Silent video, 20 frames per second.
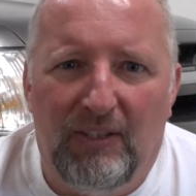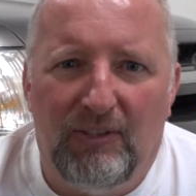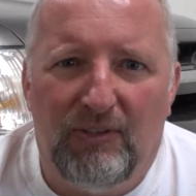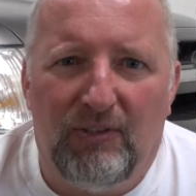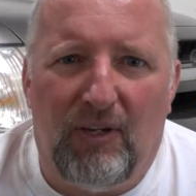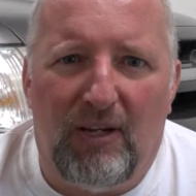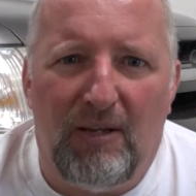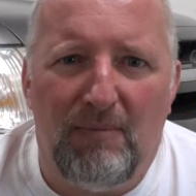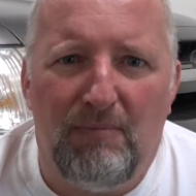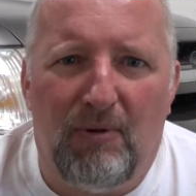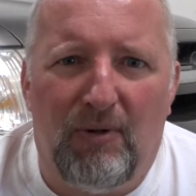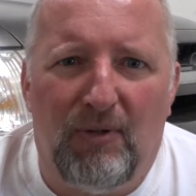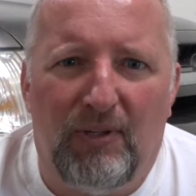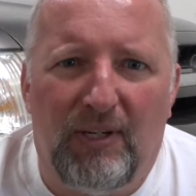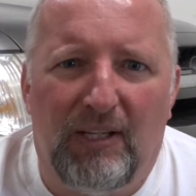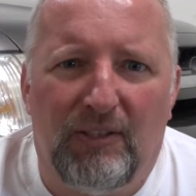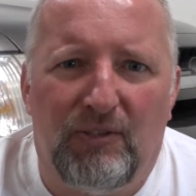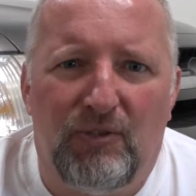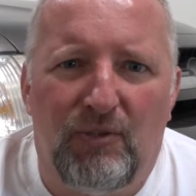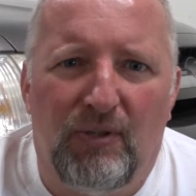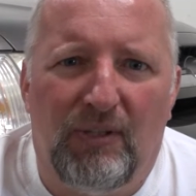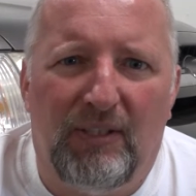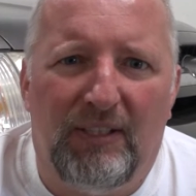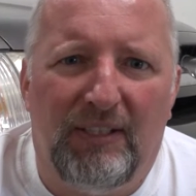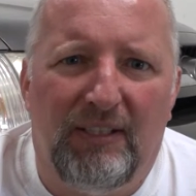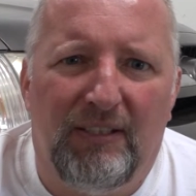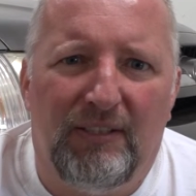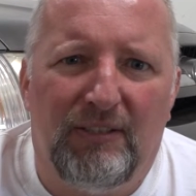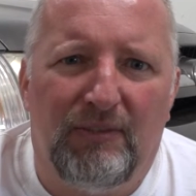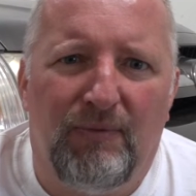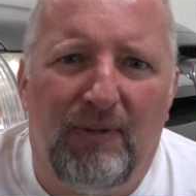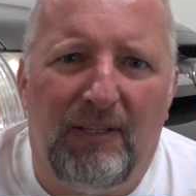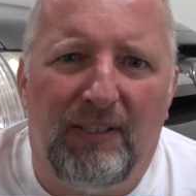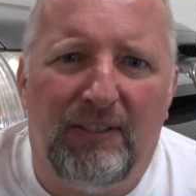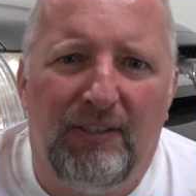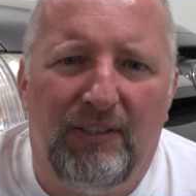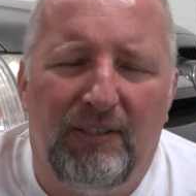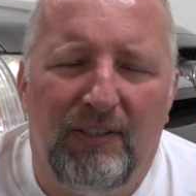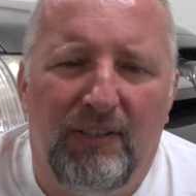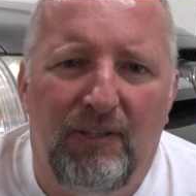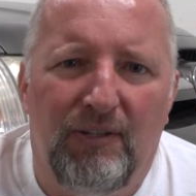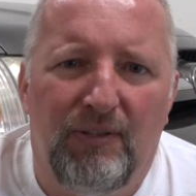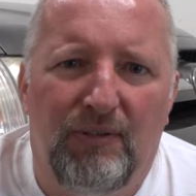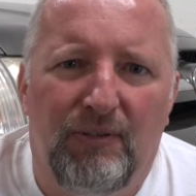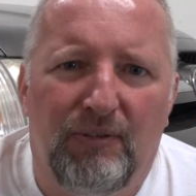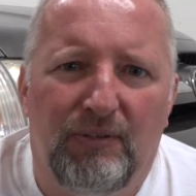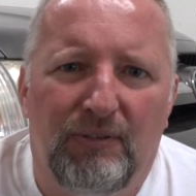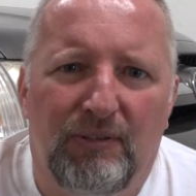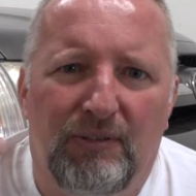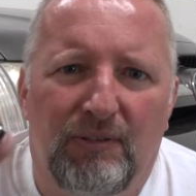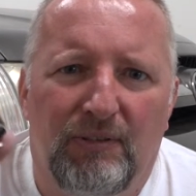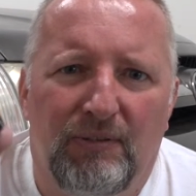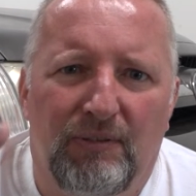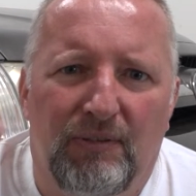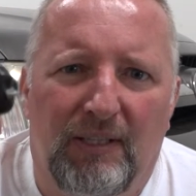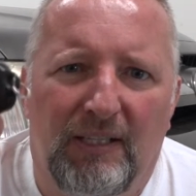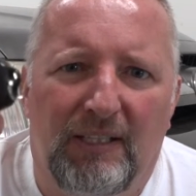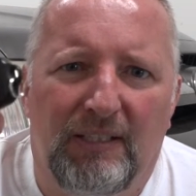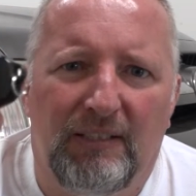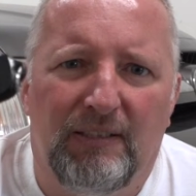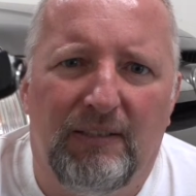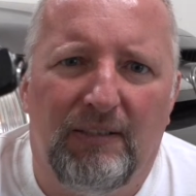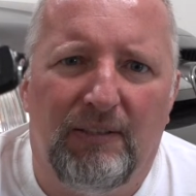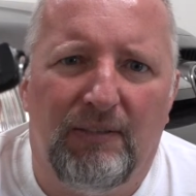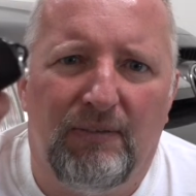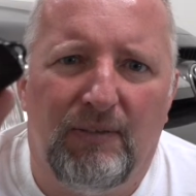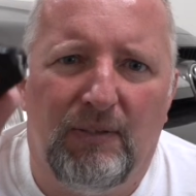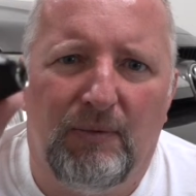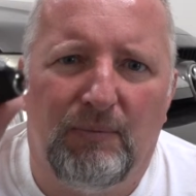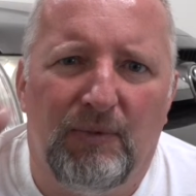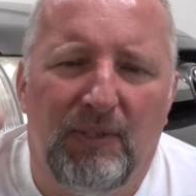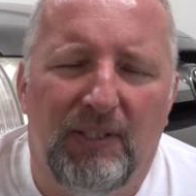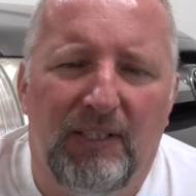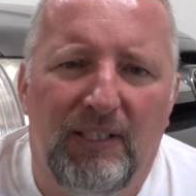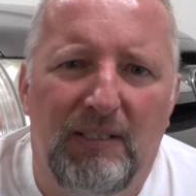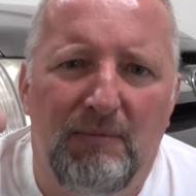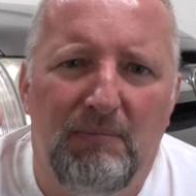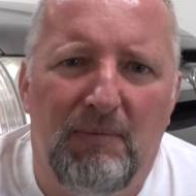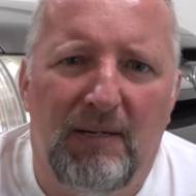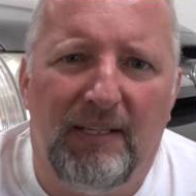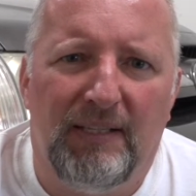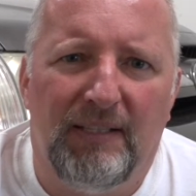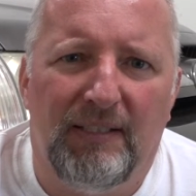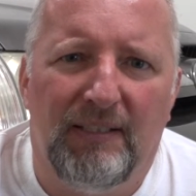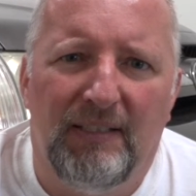So I bought actually this one used, right, from the eBay.